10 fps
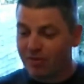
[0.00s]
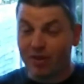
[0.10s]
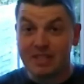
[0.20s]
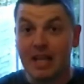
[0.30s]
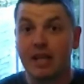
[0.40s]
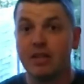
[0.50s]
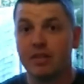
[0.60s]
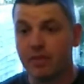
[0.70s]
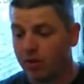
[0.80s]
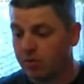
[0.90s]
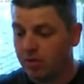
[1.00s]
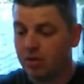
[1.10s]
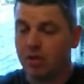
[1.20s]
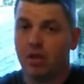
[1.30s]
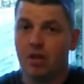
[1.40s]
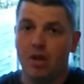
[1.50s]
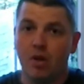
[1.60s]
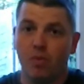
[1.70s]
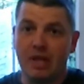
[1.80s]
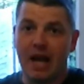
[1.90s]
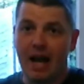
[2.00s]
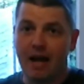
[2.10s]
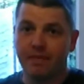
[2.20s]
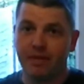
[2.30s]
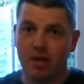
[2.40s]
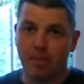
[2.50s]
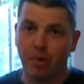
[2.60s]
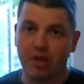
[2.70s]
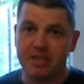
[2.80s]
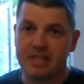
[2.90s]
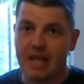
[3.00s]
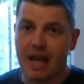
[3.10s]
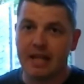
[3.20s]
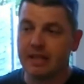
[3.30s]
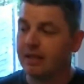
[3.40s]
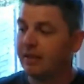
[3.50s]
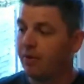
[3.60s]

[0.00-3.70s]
Right, second of all, we have a buoyancy aid.